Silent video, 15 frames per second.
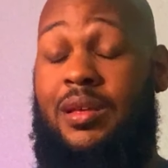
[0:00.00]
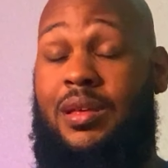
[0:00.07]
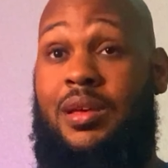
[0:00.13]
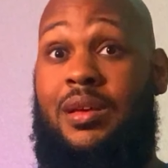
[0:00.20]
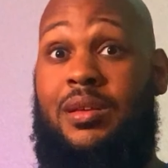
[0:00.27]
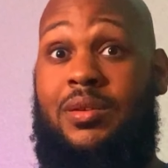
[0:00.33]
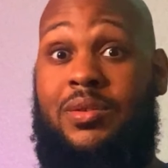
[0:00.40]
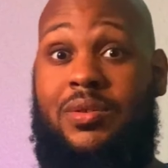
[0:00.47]

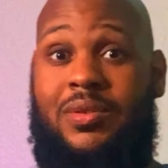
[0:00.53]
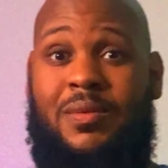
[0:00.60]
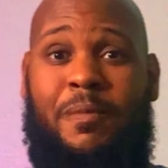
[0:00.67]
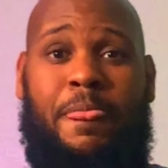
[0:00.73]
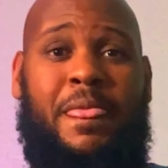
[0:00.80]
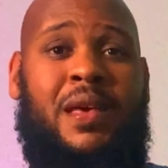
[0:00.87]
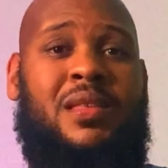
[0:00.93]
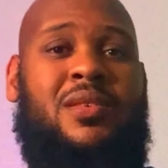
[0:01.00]
Anywho,
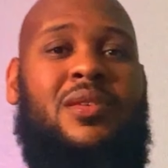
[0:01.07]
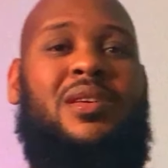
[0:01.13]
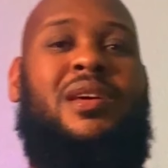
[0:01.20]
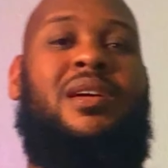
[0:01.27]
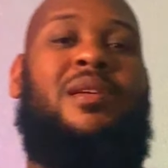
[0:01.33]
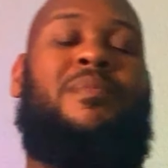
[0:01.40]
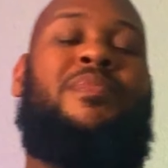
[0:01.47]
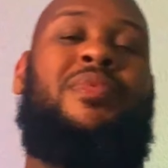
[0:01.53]
so
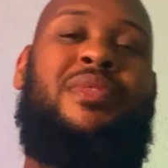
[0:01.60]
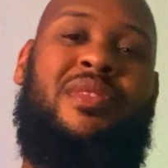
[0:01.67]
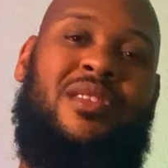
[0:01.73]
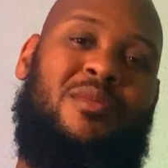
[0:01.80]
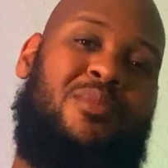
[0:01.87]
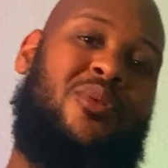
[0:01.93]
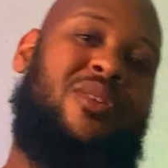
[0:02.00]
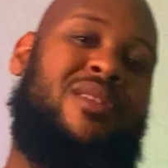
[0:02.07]
yeah,
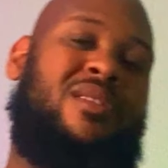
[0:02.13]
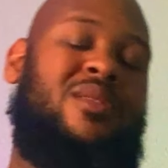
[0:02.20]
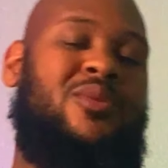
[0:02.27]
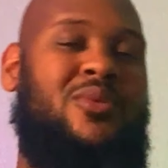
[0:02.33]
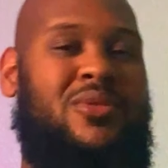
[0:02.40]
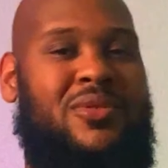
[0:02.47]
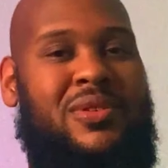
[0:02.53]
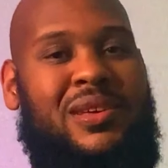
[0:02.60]
your boy's a
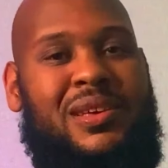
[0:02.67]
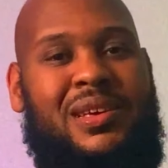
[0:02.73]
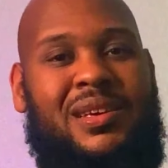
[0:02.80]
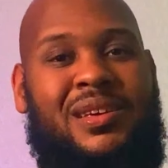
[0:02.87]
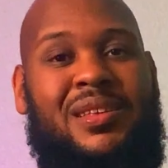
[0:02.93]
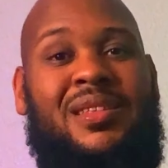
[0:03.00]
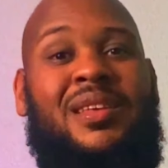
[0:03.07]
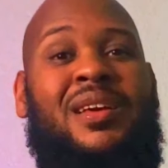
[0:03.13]
loser
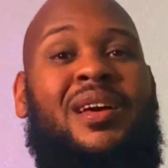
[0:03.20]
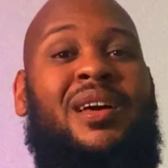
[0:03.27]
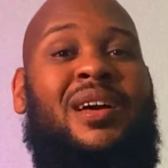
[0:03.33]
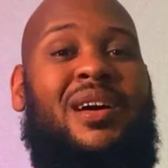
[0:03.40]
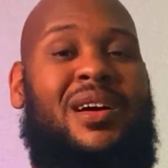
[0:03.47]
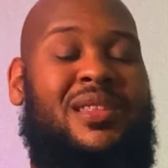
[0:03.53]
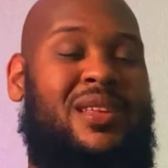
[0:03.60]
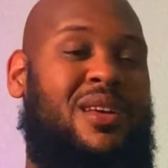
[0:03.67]
again,
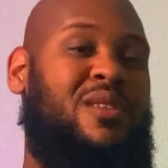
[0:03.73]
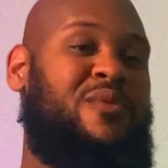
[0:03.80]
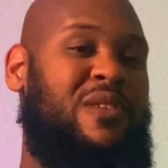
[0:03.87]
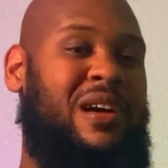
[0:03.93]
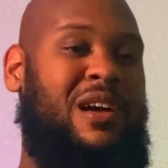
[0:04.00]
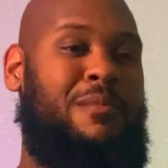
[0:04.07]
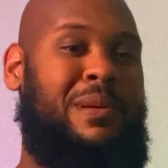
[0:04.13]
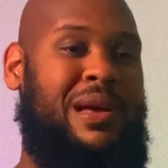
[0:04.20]
another
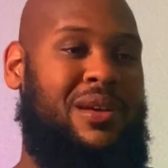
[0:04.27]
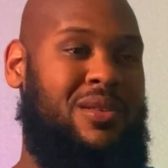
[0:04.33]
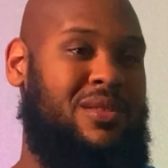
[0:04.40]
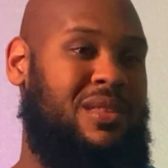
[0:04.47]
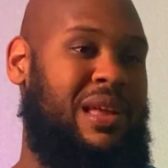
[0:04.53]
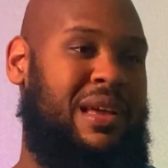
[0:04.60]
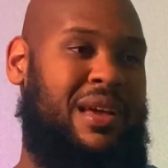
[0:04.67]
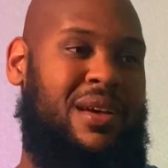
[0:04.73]
five pounds
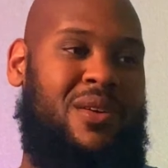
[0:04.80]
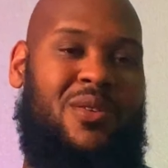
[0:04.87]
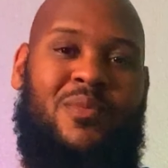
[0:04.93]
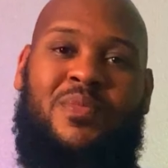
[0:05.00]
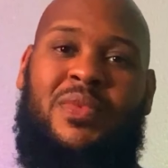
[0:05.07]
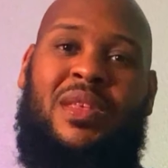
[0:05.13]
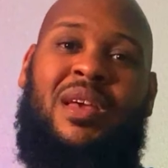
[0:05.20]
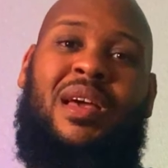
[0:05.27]
down,
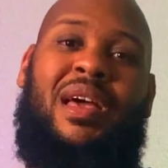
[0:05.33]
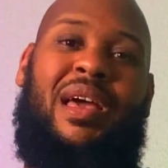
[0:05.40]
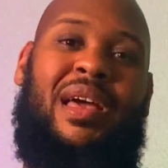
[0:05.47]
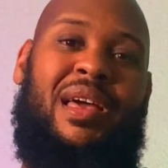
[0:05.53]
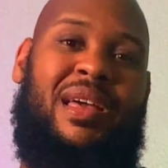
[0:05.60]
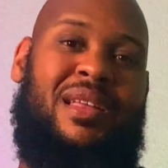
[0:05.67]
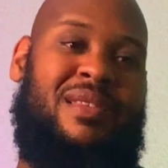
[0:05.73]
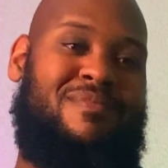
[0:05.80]

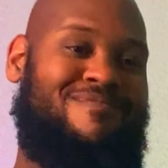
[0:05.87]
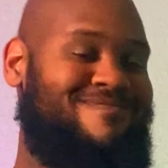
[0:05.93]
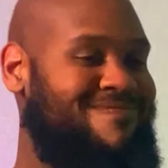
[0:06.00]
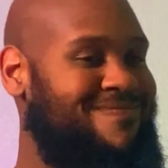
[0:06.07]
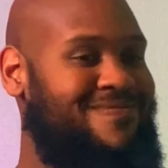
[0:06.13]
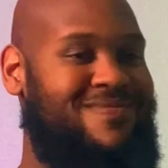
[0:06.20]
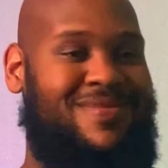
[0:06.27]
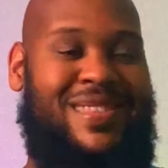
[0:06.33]
and
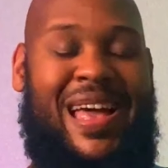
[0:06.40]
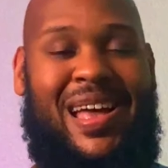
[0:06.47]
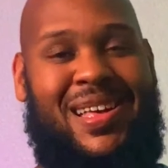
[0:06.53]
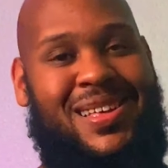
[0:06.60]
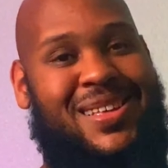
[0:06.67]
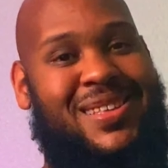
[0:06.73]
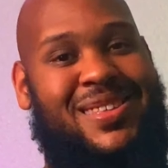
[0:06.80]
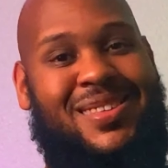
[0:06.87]

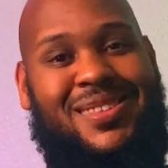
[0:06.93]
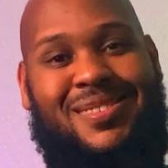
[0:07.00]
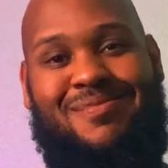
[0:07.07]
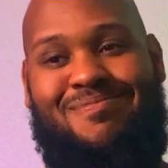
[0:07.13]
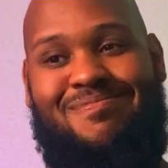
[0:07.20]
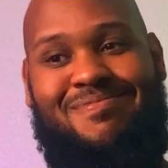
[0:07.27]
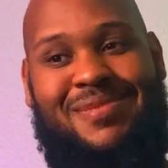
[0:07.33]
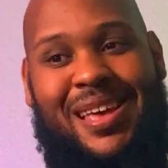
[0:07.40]
that is
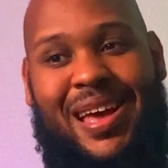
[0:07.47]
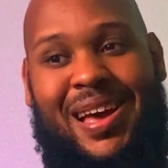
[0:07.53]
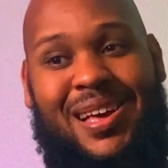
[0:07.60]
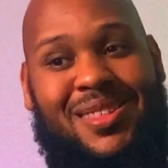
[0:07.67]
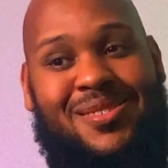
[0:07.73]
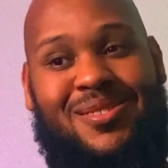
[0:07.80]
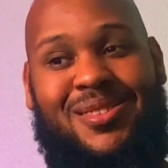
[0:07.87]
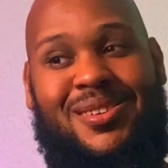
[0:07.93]

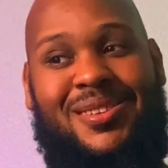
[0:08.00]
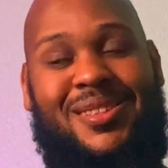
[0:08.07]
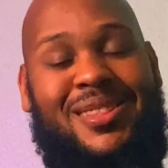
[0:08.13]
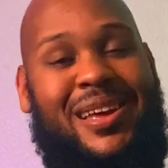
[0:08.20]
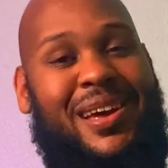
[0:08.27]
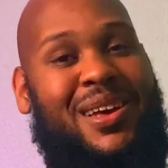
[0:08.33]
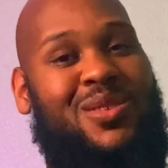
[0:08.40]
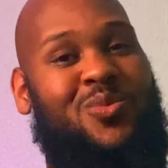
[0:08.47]
actually the
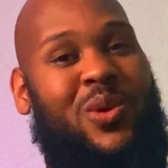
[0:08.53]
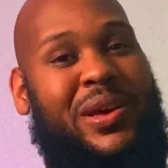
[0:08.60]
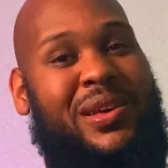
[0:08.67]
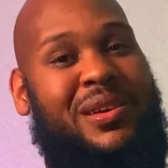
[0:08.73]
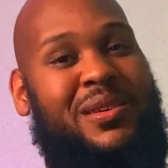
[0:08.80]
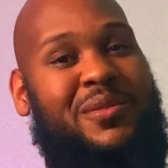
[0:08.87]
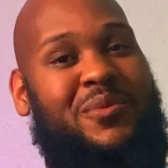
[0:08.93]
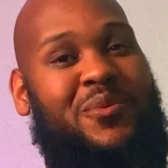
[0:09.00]
last weigh
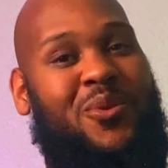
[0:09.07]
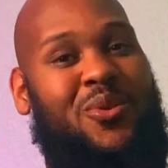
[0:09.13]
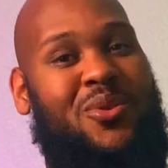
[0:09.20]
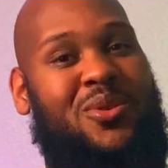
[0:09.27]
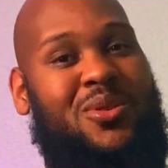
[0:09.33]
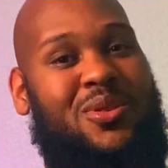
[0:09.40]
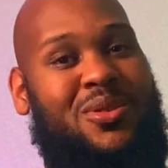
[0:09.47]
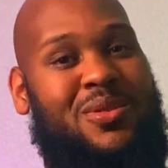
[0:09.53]
in
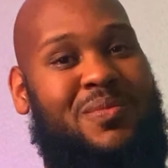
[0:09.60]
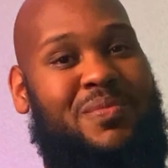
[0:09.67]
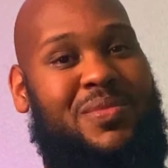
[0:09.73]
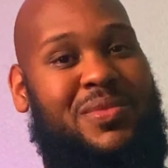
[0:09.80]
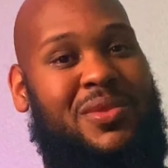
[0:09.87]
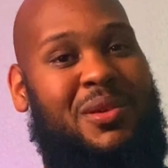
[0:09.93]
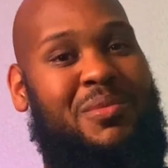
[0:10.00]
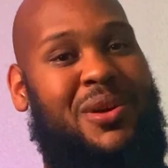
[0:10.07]
for
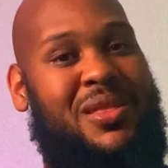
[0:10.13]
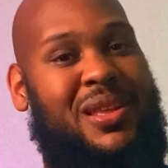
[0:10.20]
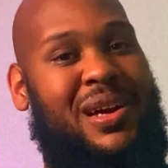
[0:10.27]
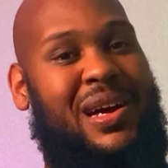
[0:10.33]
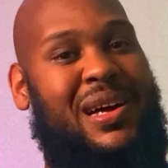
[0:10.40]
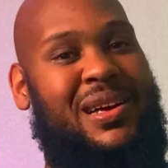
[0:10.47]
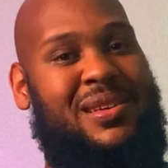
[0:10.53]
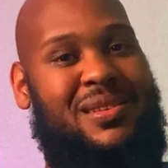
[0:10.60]
the month of
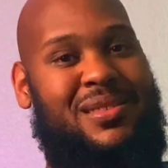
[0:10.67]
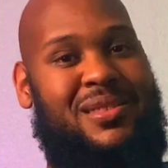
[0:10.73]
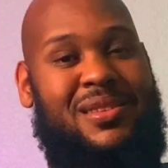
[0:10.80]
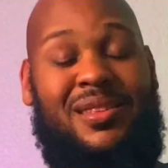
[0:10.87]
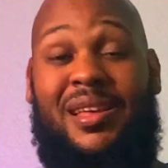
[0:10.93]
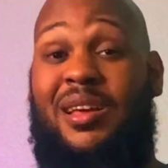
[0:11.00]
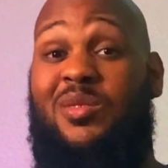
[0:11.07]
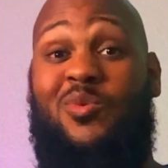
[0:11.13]
August. The
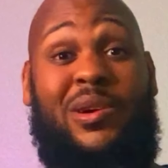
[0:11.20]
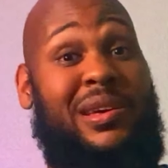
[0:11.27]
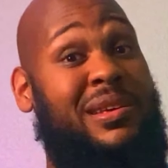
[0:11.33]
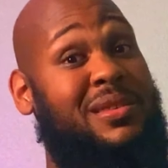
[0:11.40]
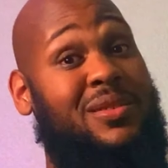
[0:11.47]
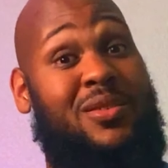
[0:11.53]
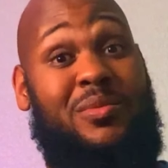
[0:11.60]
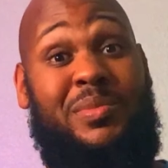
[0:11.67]
next weigh in
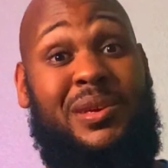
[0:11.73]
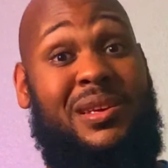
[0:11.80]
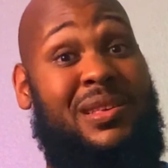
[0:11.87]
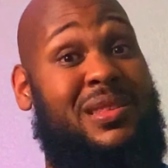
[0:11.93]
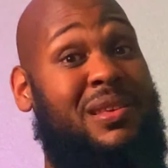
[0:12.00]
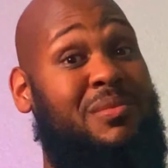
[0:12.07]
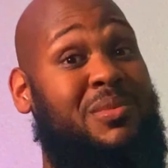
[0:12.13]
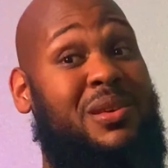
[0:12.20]
is going to be in
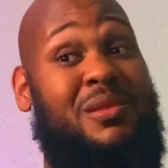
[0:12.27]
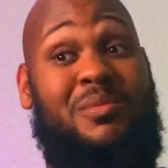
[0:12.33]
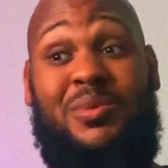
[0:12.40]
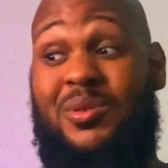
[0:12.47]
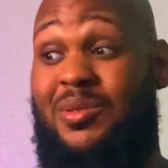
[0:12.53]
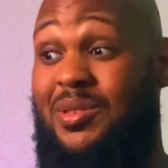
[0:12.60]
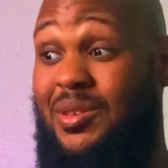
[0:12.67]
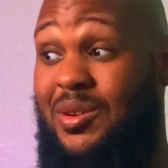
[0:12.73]

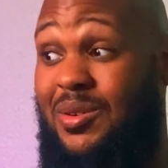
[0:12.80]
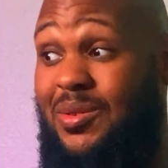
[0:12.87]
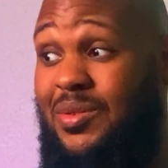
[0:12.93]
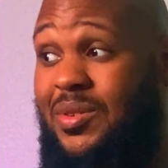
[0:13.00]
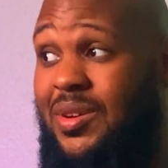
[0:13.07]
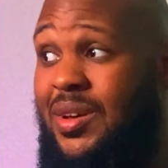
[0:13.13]
September. So,